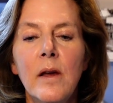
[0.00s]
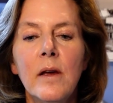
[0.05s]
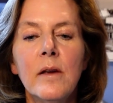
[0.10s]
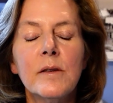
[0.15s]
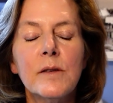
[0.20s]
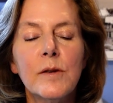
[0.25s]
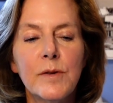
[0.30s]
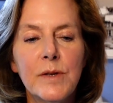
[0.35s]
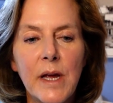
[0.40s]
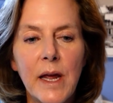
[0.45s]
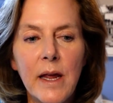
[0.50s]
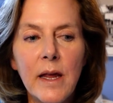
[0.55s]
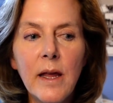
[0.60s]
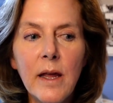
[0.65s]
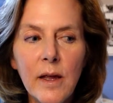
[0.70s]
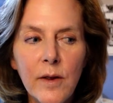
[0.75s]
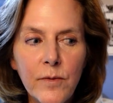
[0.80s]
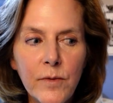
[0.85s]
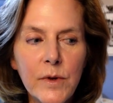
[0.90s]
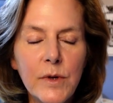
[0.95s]
So take
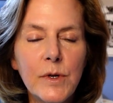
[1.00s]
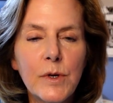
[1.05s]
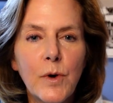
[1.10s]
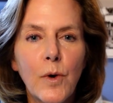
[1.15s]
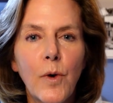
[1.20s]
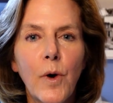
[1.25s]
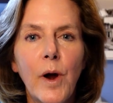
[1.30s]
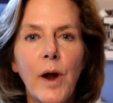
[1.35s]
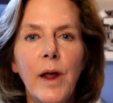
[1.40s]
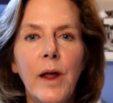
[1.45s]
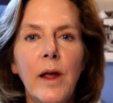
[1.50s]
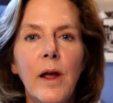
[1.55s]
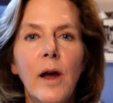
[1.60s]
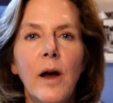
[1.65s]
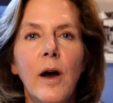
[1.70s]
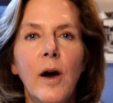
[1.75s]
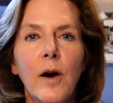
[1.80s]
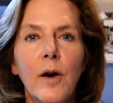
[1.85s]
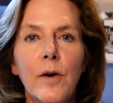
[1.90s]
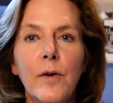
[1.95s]
inventory
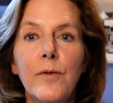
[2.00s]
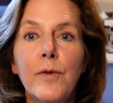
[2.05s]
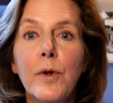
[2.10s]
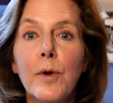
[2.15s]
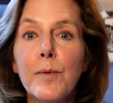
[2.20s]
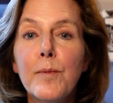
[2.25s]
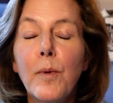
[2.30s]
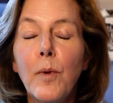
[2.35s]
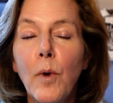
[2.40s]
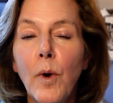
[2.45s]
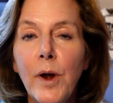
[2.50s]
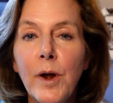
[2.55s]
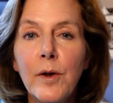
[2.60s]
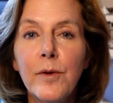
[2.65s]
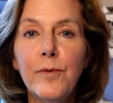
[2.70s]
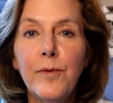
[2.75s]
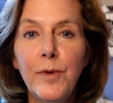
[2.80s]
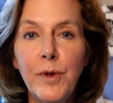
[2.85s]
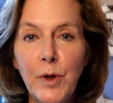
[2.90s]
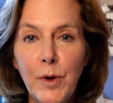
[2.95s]
of your point
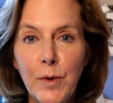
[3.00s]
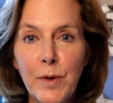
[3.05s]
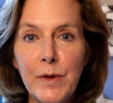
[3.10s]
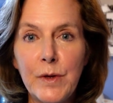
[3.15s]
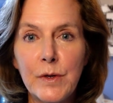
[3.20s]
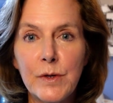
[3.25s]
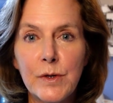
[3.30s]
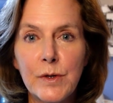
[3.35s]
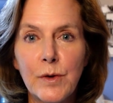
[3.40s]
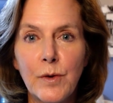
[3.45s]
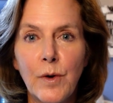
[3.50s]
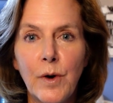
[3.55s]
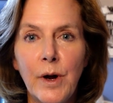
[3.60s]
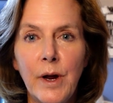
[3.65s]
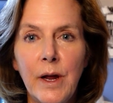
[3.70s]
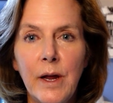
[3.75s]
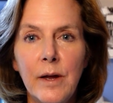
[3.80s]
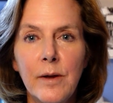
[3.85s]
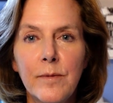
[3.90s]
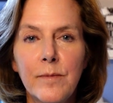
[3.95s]
of view in the
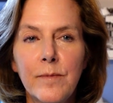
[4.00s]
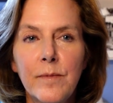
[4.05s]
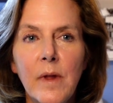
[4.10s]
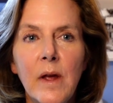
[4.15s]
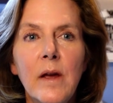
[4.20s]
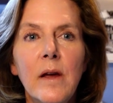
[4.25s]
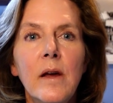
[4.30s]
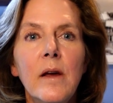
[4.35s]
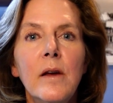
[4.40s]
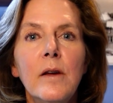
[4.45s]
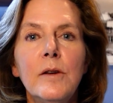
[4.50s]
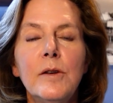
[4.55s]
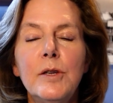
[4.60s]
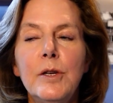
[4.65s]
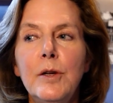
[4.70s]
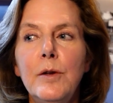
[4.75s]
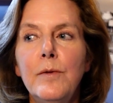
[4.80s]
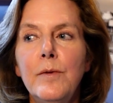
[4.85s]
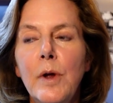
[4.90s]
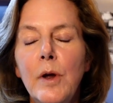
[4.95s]
story. Do
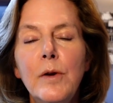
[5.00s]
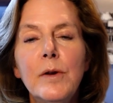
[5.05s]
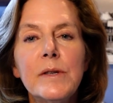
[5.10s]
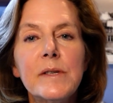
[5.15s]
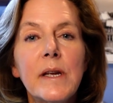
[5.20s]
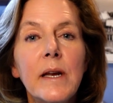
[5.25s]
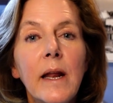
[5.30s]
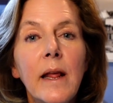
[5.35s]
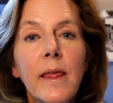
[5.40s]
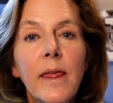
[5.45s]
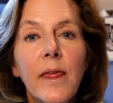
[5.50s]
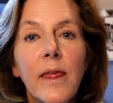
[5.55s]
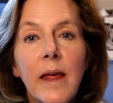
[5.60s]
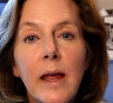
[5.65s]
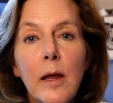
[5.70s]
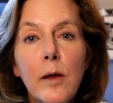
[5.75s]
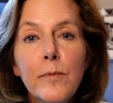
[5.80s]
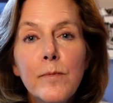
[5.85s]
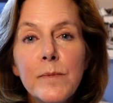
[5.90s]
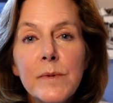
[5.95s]
you notice any
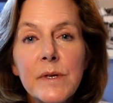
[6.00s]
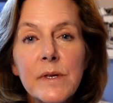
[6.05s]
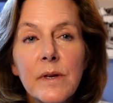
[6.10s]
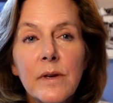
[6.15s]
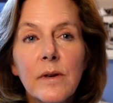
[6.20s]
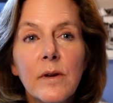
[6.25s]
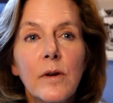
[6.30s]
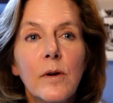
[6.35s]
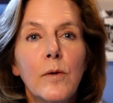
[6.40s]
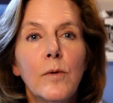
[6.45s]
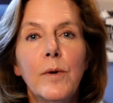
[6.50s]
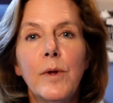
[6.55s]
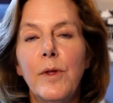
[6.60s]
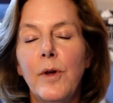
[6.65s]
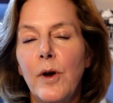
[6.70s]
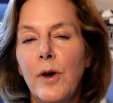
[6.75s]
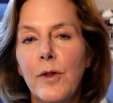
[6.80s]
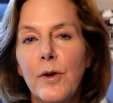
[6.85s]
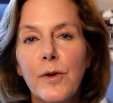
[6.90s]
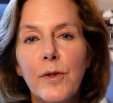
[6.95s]
themes with
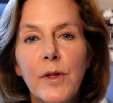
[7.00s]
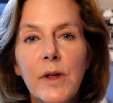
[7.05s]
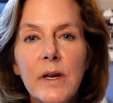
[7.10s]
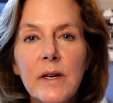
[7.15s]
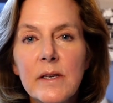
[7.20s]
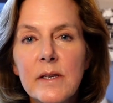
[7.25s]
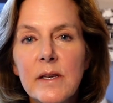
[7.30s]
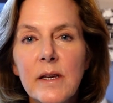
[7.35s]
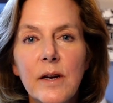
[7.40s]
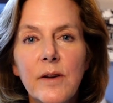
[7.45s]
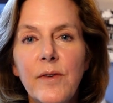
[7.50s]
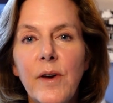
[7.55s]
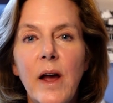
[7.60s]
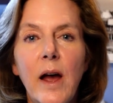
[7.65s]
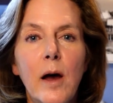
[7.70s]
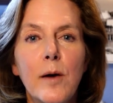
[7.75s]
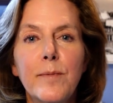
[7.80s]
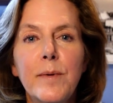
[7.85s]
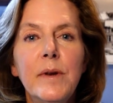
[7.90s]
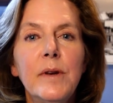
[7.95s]
other things that have
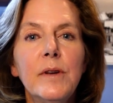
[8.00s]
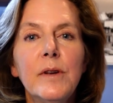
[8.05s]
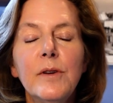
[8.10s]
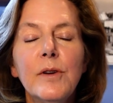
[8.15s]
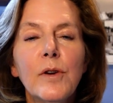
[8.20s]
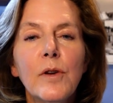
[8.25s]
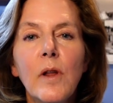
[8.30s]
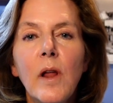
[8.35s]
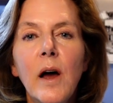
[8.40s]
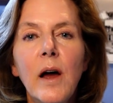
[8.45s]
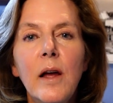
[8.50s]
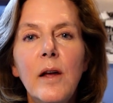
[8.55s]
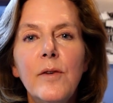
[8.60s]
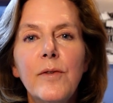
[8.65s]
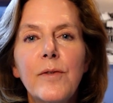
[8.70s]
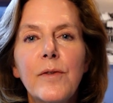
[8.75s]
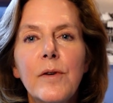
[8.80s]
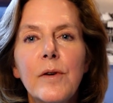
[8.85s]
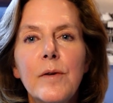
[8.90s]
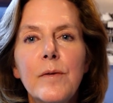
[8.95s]
happened in your
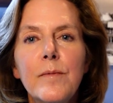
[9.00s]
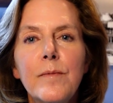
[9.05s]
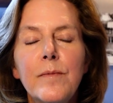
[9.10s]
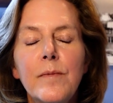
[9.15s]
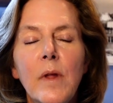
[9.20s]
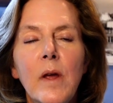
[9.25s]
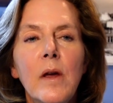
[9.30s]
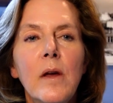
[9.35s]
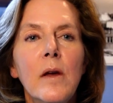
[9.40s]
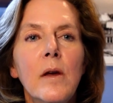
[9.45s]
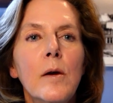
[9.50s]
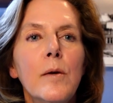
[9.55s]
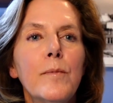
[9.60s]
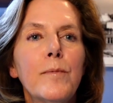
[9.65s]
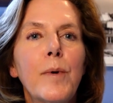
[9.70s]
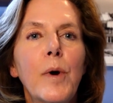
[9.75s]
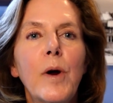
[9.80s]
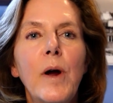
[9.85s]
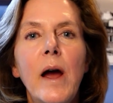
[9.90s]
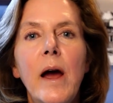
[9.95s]
life?
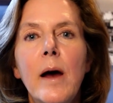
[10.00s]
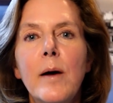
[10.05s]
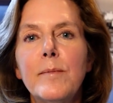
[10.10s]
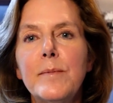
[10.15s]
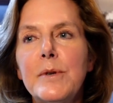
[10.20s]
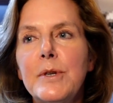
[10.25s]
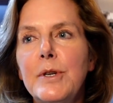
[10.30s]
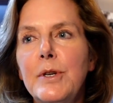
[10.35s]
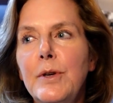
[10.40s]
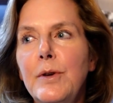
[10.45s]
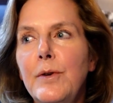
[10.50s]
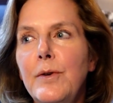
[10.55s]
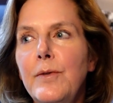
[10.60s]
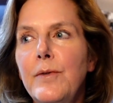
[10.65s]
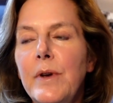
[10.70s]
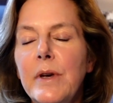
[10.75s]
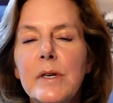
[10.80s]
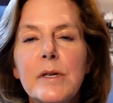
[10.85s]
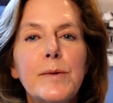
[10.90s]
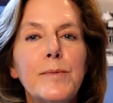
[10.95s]
Perhaps you've
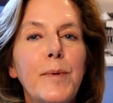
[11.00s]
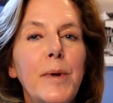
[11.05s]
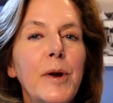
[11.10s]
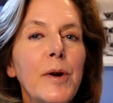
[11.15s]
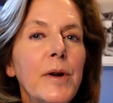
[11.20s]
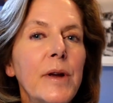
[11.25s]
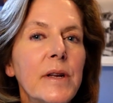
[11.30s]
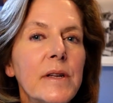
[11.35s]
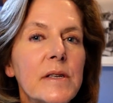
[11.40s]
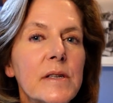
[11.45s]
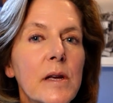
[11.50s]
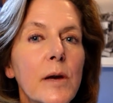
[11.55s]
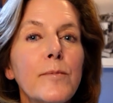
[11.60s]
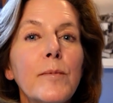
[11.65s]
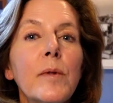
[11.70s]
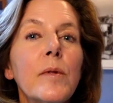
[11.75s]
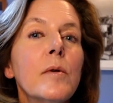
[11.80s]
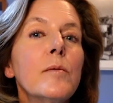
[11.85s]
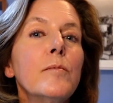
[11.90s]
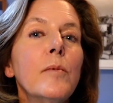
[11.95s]
experienced some
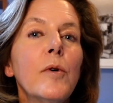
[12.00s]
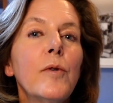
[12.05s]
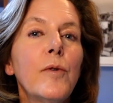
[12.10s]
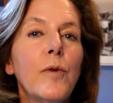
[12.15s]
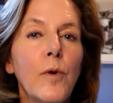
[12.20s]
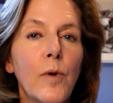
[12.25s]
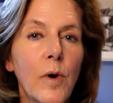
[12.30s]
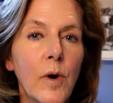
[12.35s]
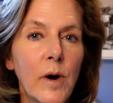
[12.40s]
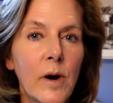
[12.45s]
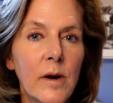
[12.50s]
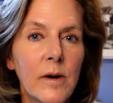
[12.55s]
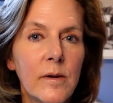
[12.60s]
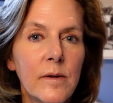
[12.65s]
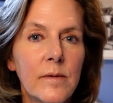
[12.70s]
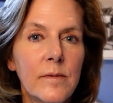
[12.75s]
of them before.